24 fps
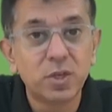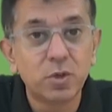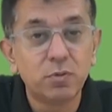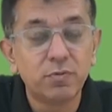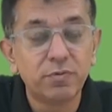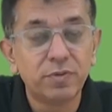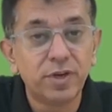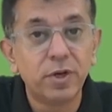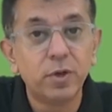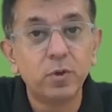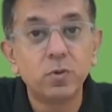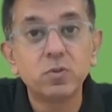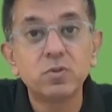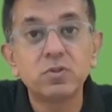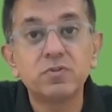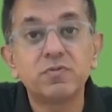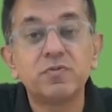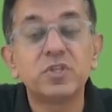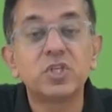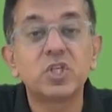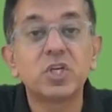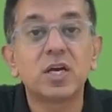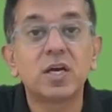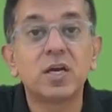videos
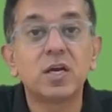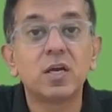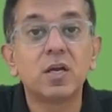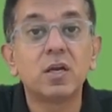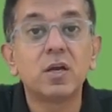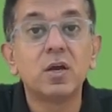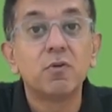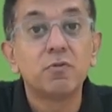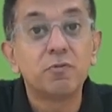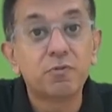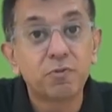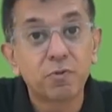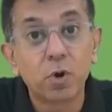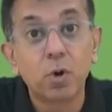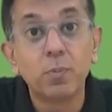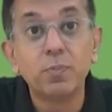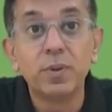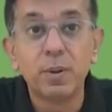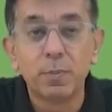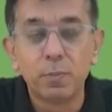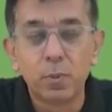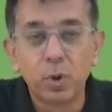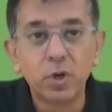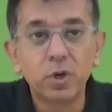which are
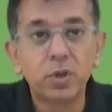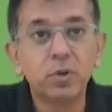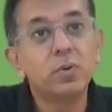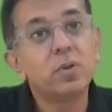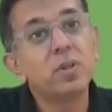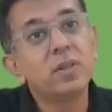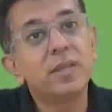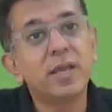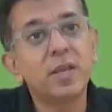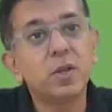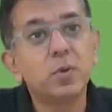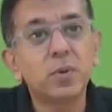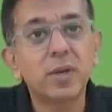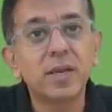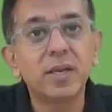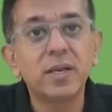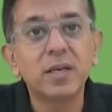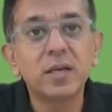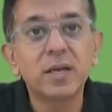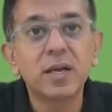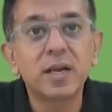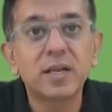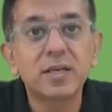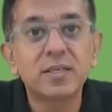from the module, then you
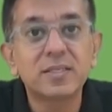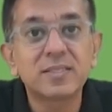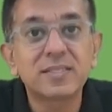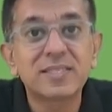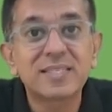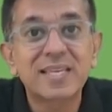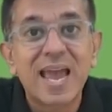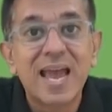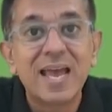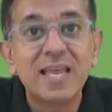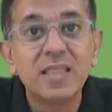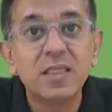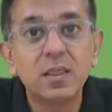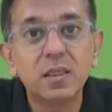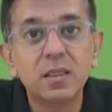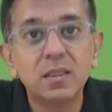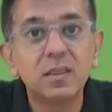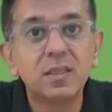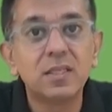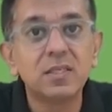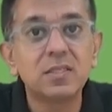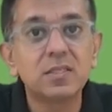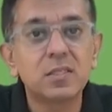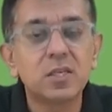can scan
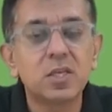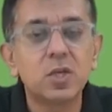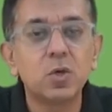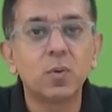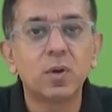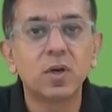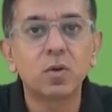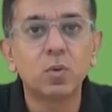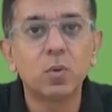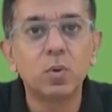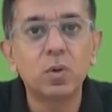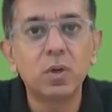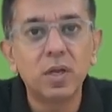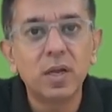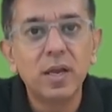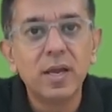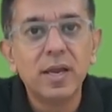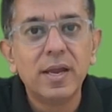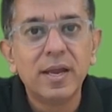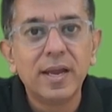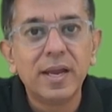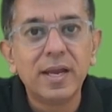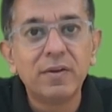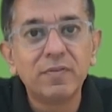this QR code.
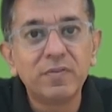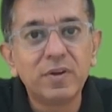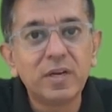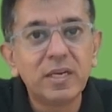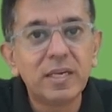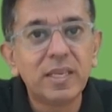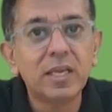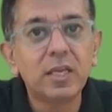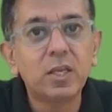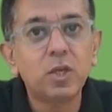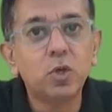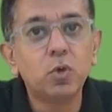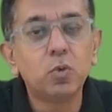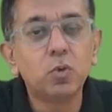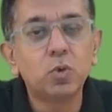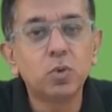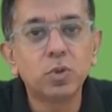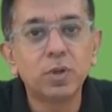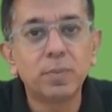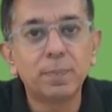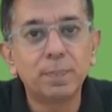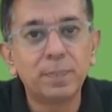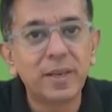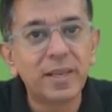It will take you to
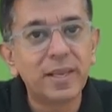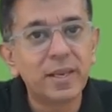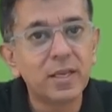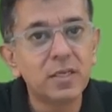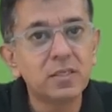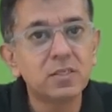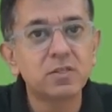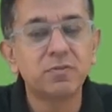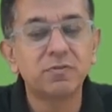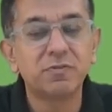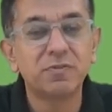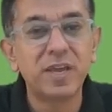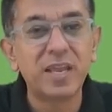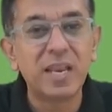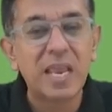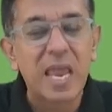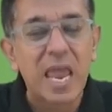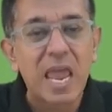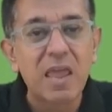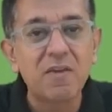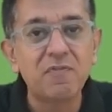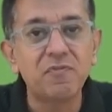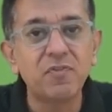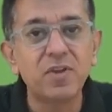the playlist where
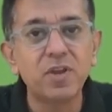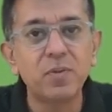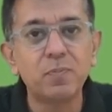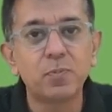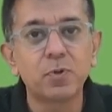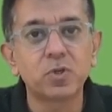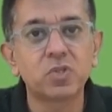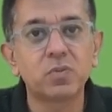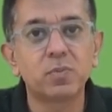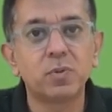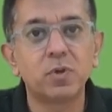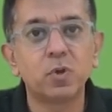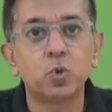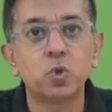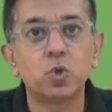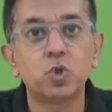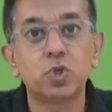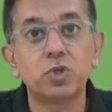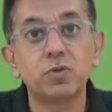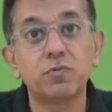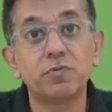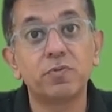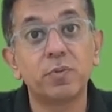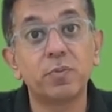every possible
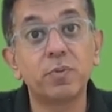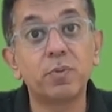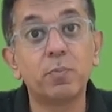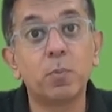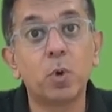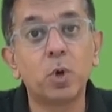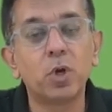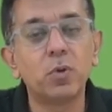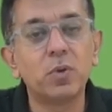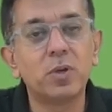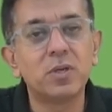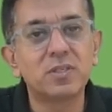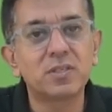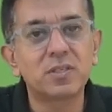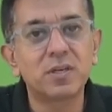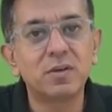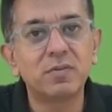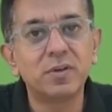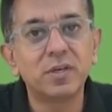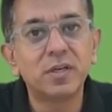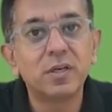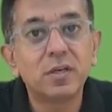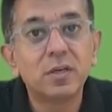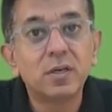question from the module is
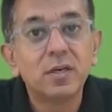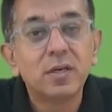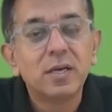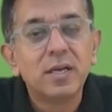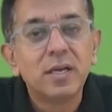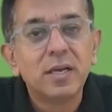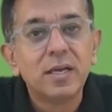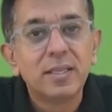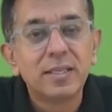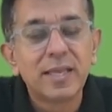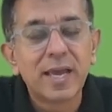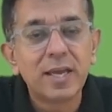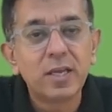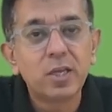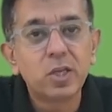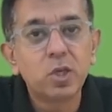covered. Thank